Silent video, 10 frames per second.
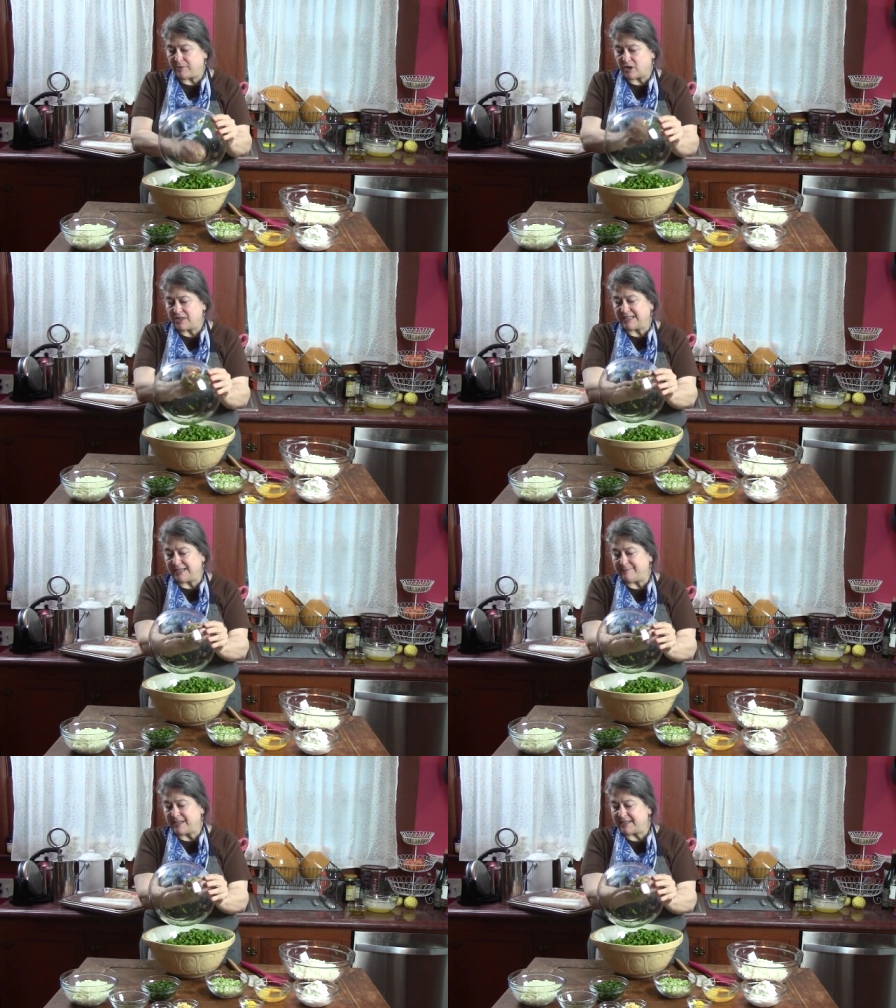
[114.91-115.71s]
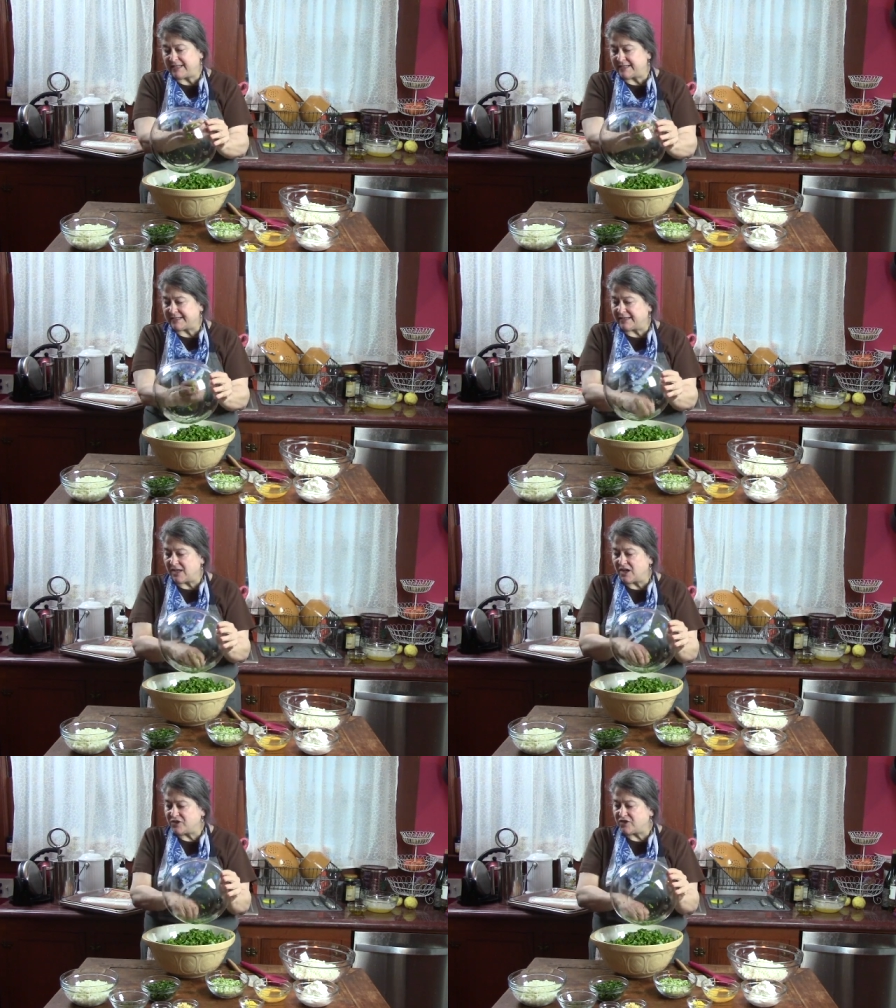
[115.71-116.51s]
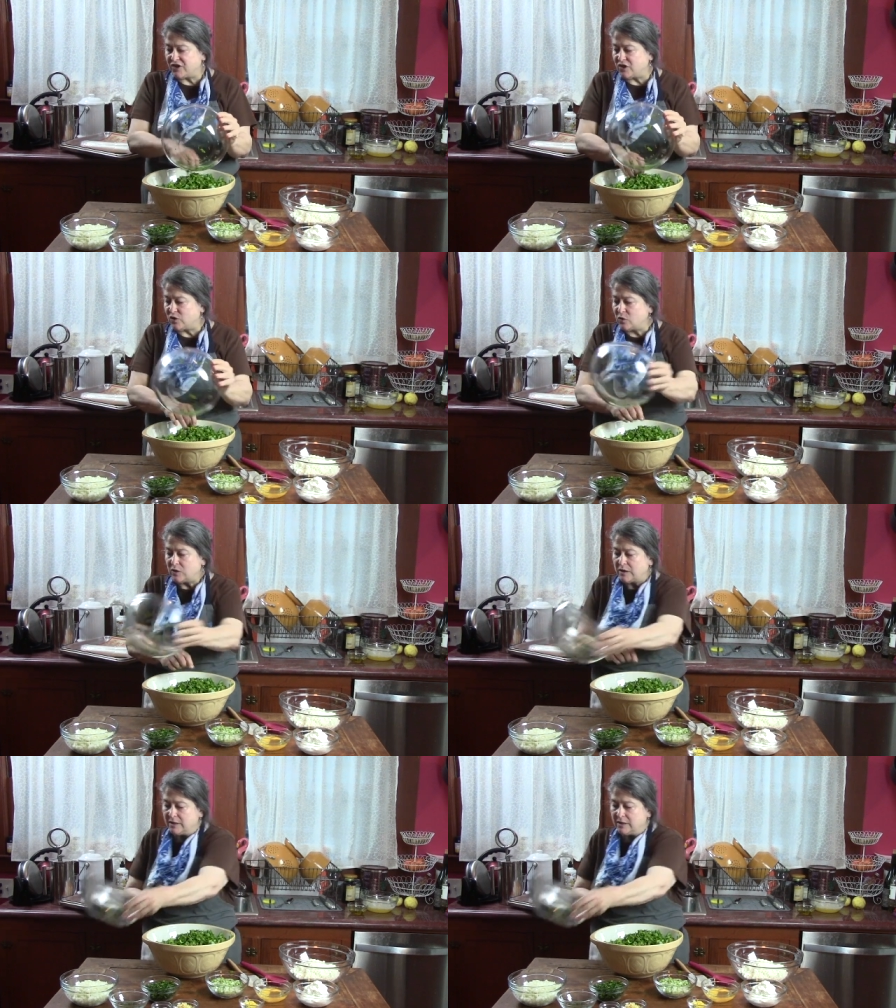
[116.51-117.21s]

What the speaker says: parsley, mint, and cilantro,